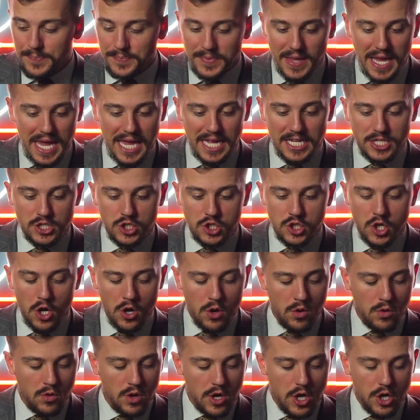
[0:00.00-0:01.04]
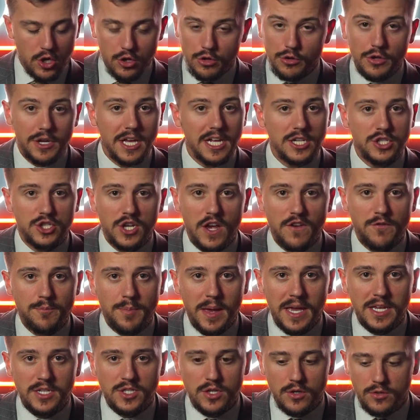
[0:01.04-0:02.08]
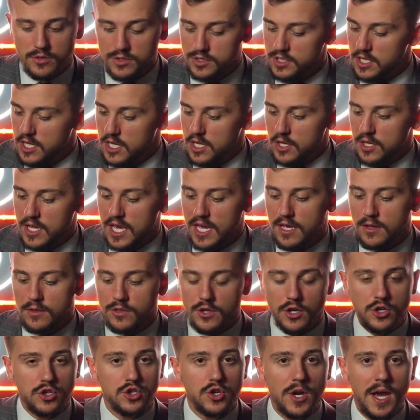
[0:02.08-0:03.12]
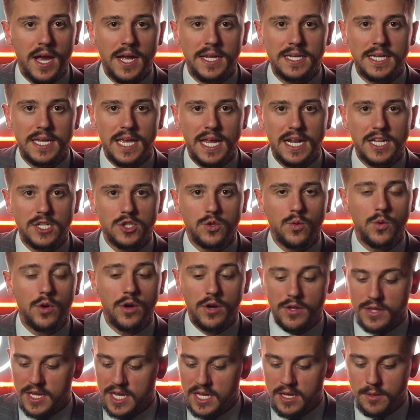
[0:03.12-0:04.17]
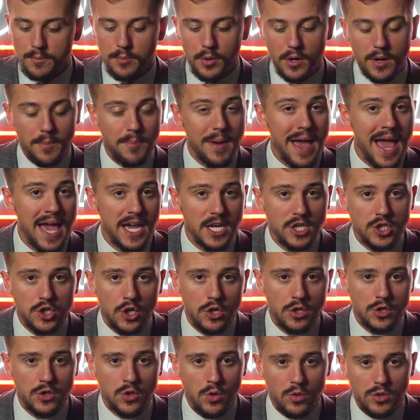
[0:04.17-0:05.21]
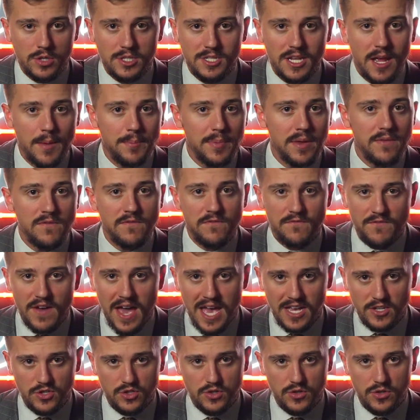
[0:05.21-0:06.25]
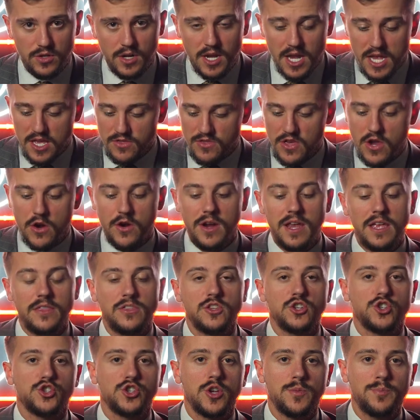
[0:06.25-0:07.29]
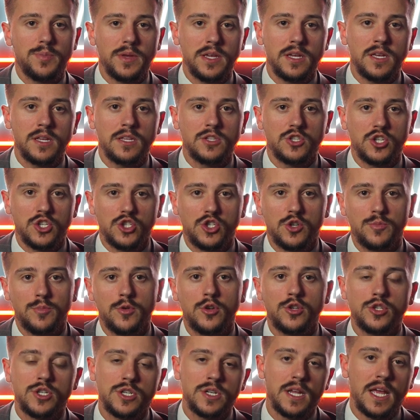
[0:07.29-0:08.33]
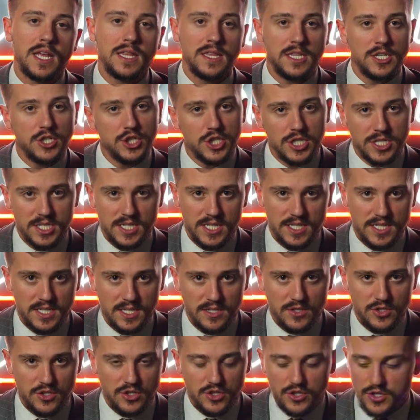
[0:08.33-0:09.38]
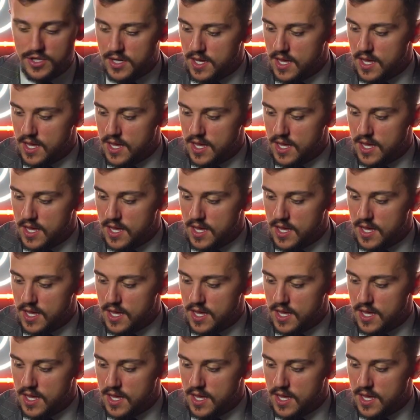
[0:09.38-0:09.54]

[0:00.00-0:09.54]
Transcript: And so you look at Jeff Bezos, okay, they're trying to get it to where they can put a package on a doorstep even faster. They're in the shipping, distribution, and logistics industry.